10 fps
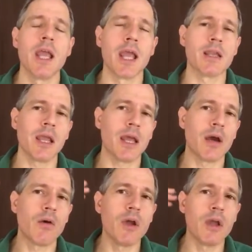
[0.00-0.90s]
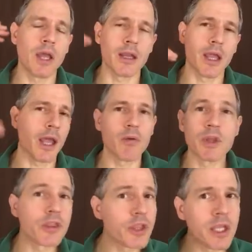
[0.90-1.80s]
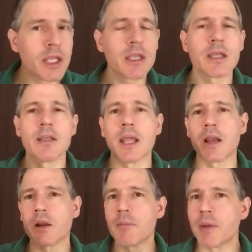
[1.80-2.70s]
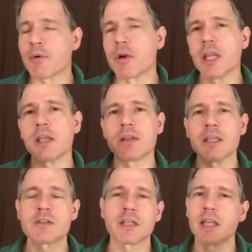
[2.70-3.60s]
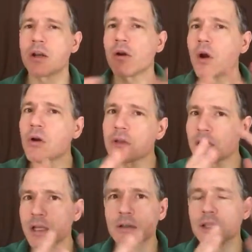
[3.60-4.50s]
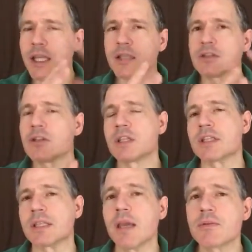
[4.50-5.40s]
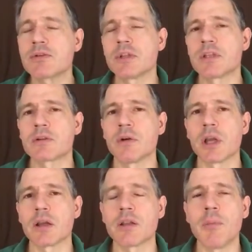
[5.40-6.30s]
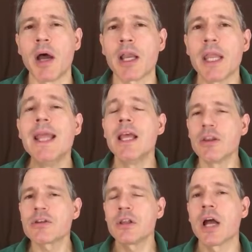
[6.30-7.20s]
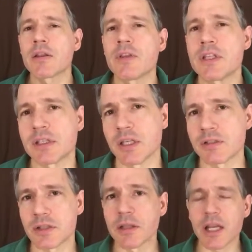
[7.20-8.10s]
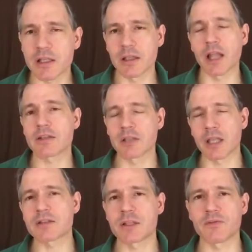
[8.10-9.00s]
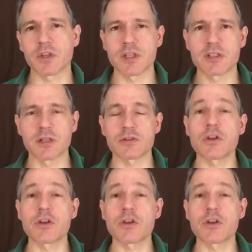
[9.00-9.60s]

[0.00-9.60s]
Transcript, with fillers: and how, and how we think and, and our memory and things like that are all kind of linked to this chemistry that's going on in the body, there's a lot of these things, a lot of, lots, a lot of stuff to consider.